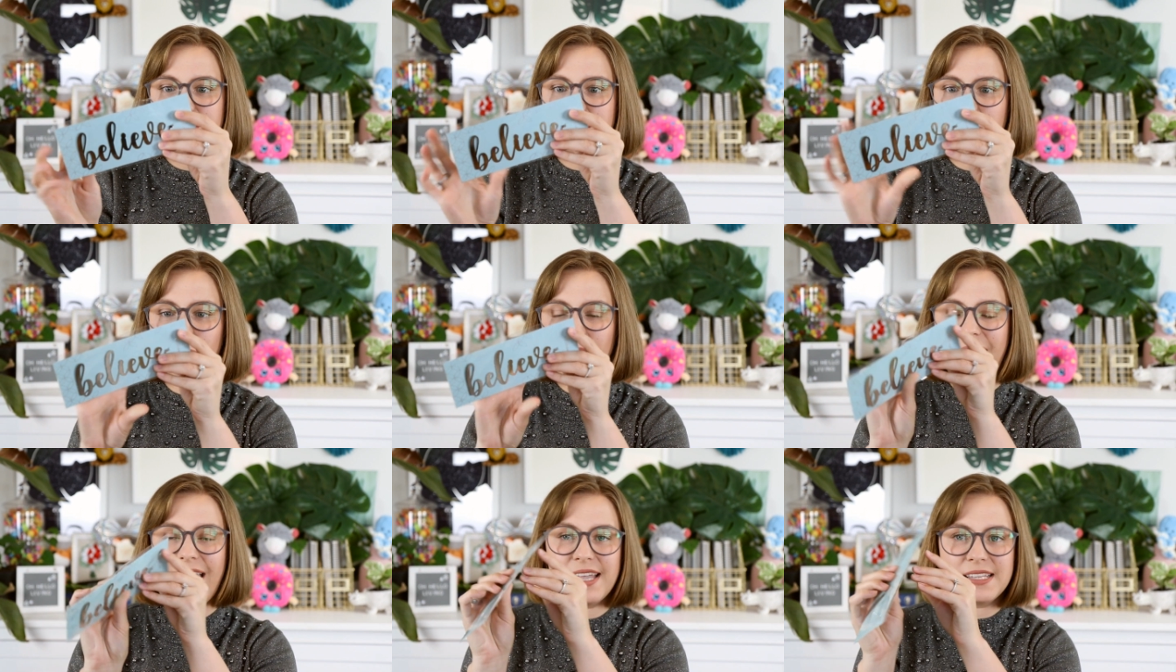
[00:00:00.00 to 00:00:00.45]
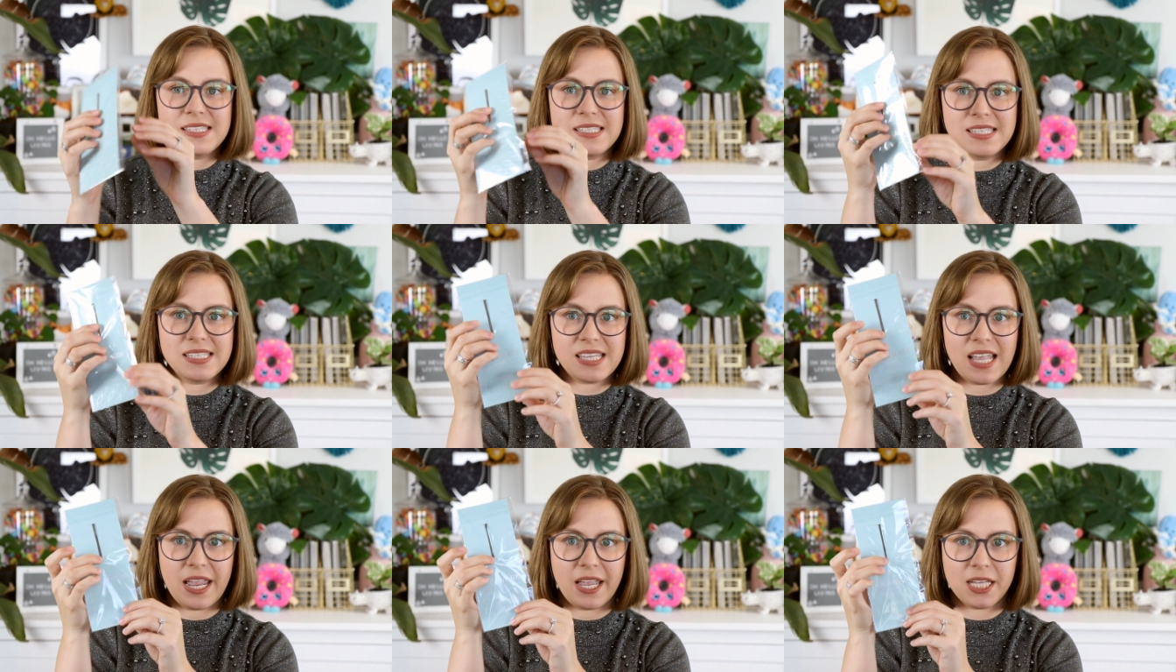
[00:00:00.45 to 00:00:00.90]
So it
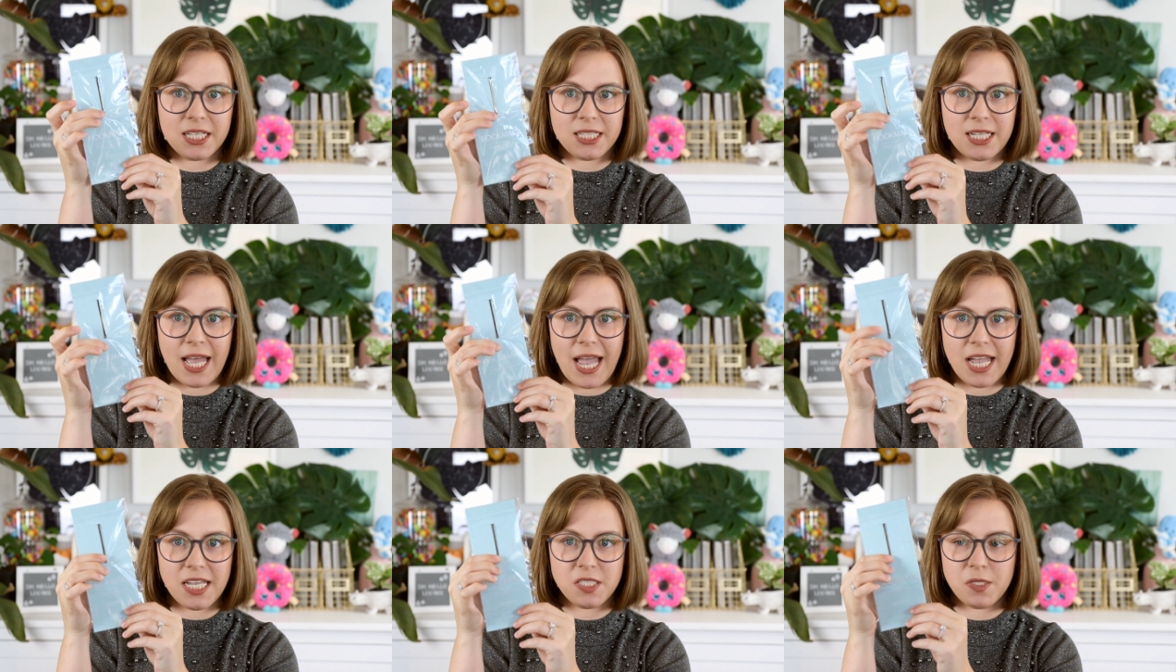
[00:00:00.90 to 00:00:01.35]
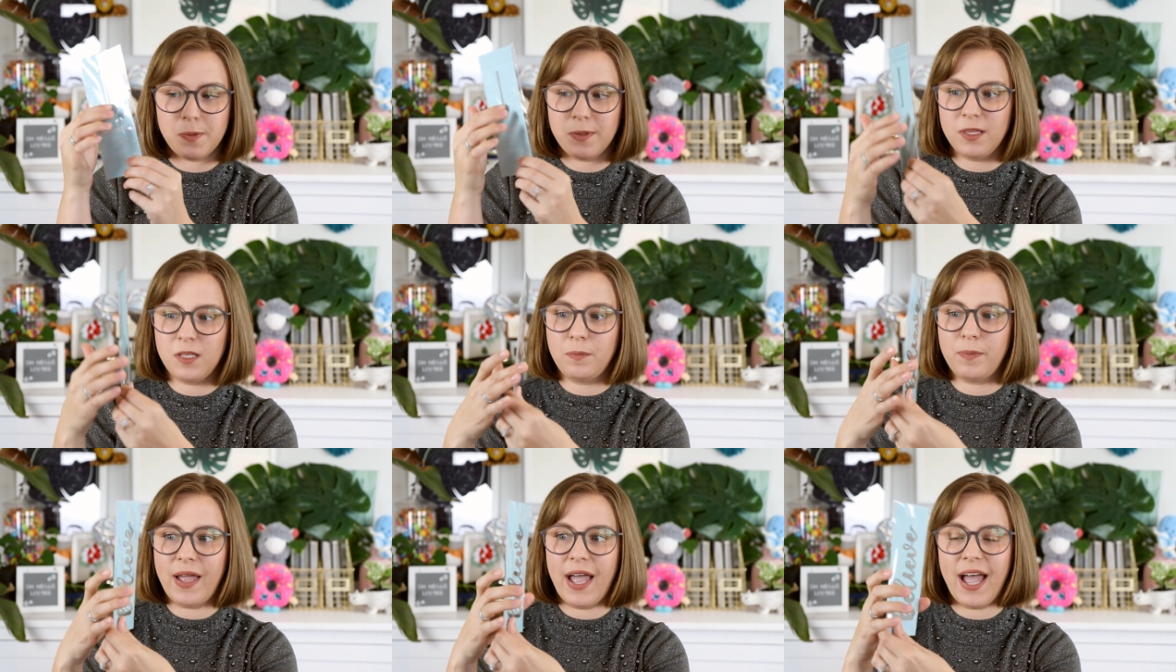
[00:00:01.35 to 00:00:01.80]
has this like
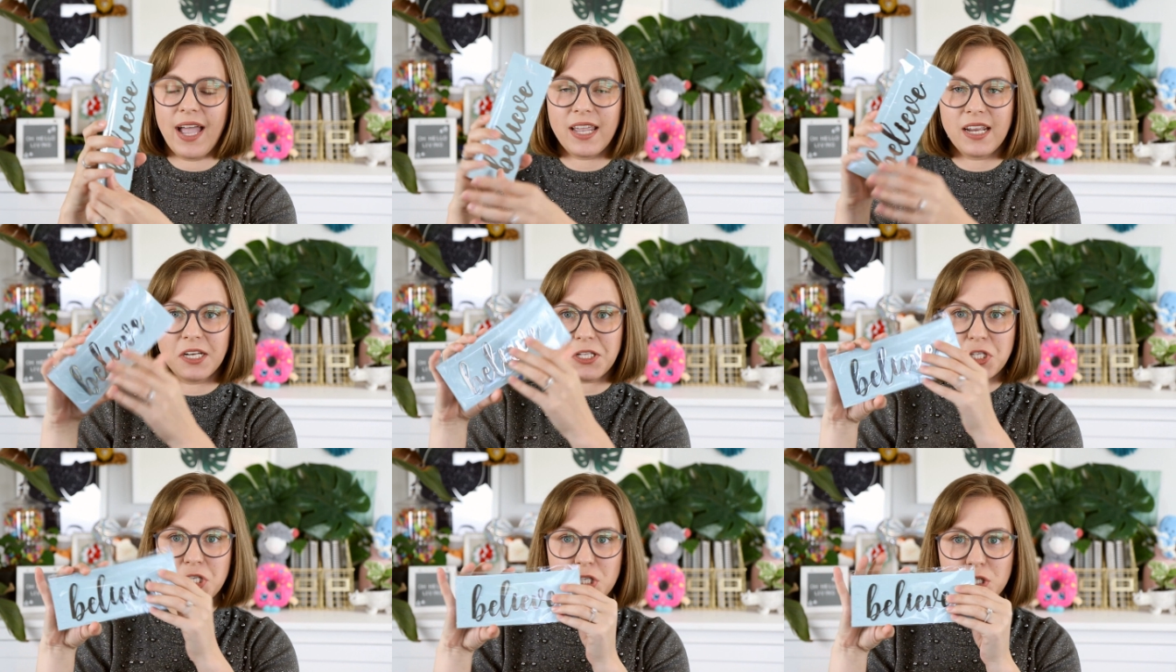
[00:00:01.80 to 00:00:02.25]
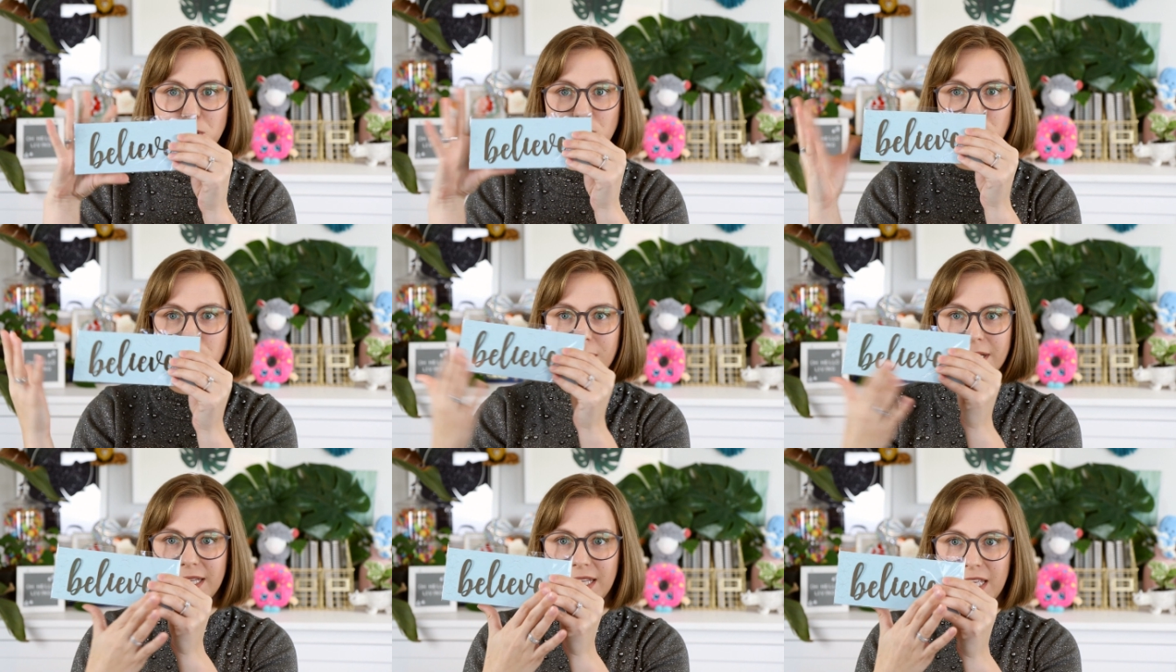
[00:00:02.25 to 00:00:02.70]
clasp in the back, and it's just
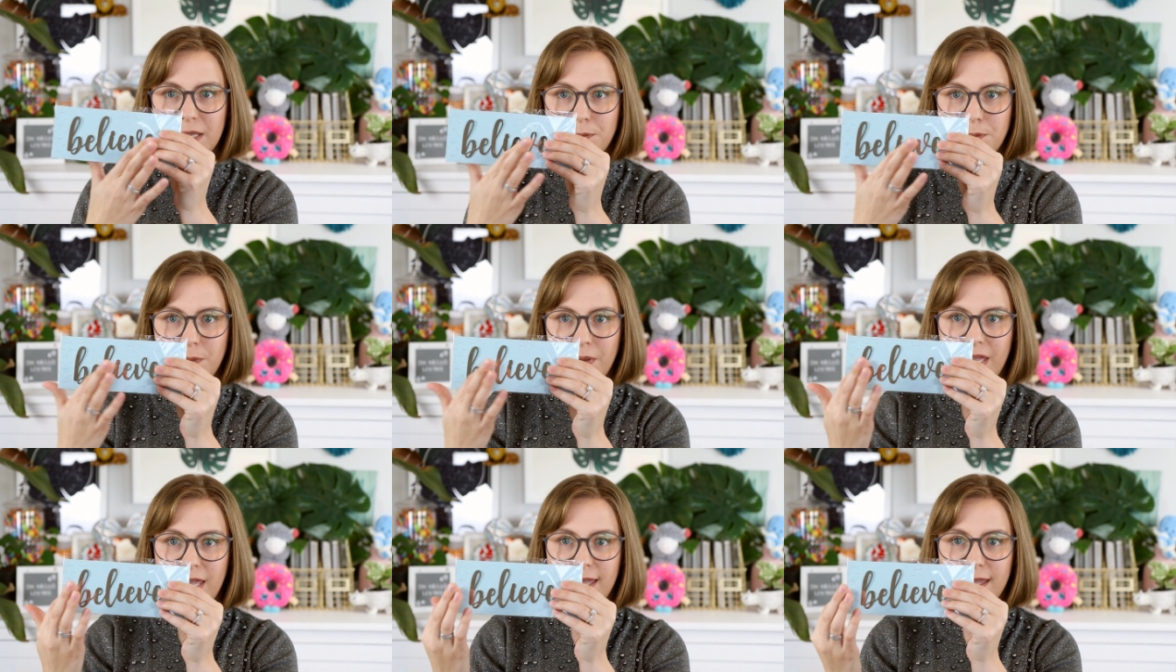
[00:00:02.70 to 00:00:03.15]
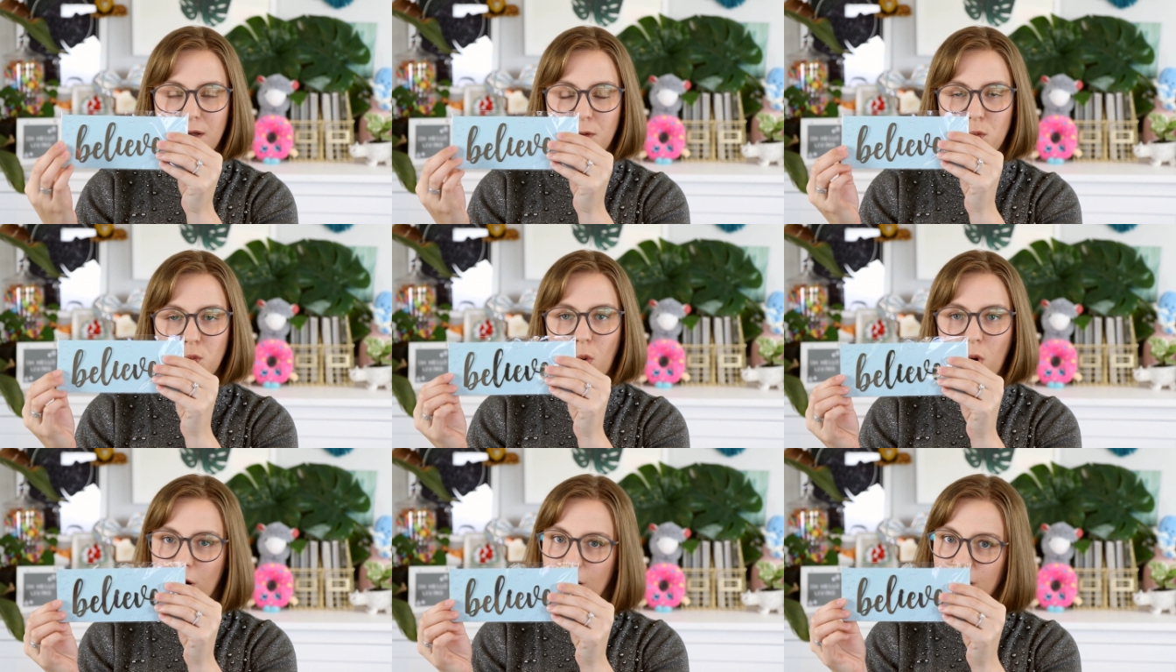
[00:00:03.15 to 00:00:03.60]
a really
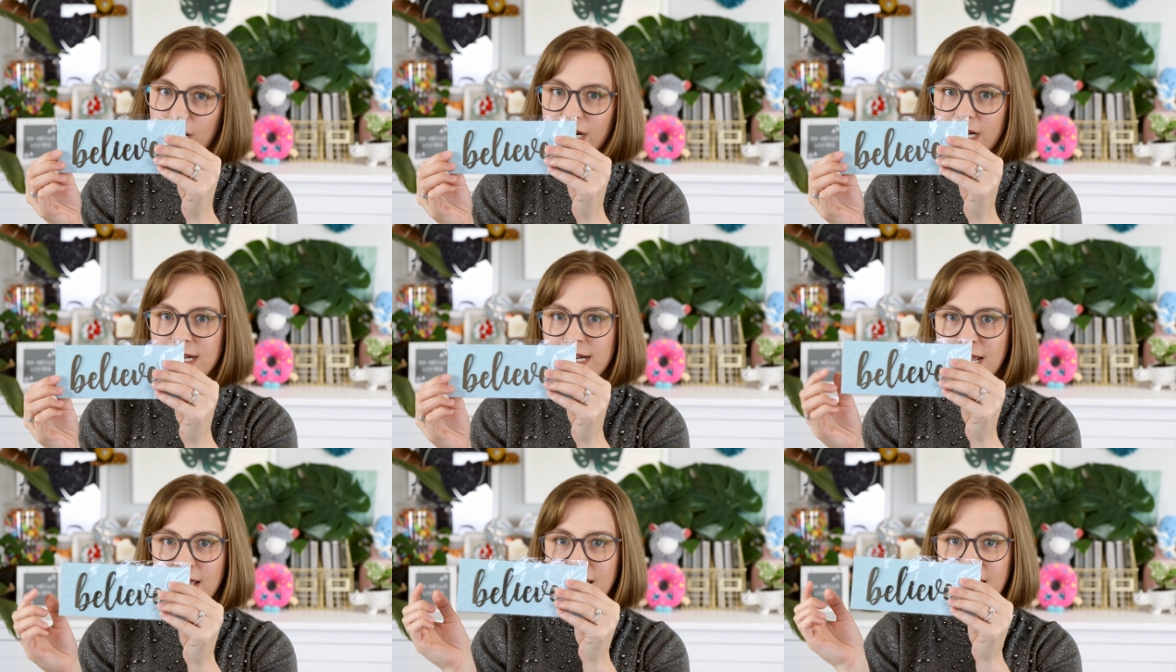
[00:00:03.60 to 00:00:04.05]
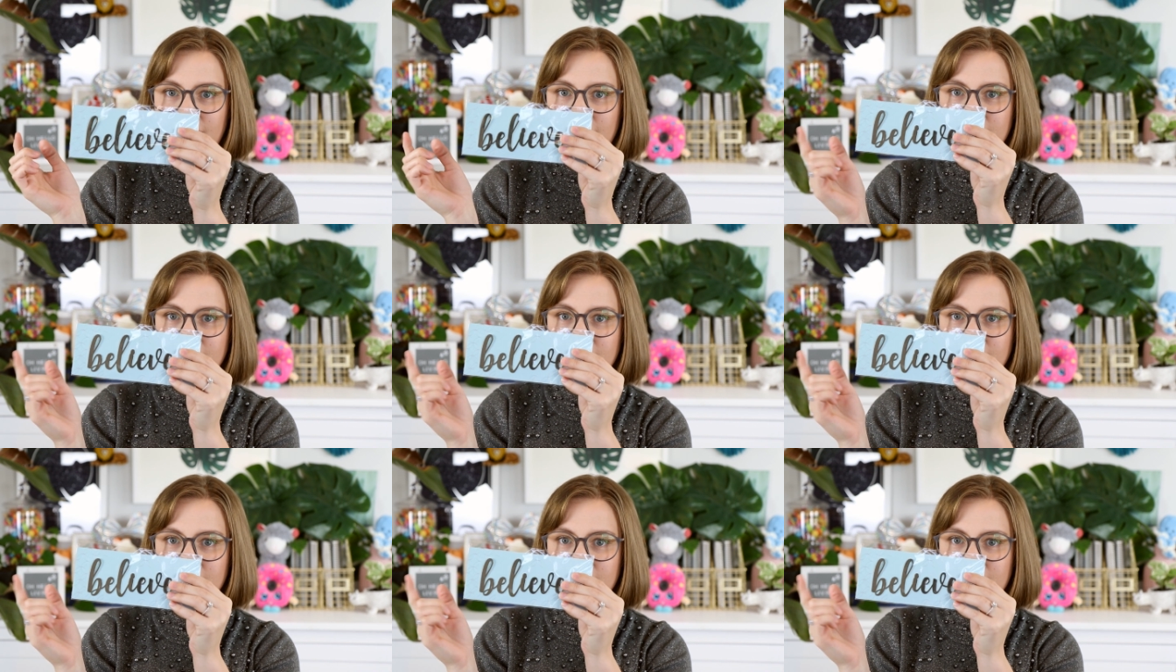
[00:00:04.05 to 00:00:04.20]
big word.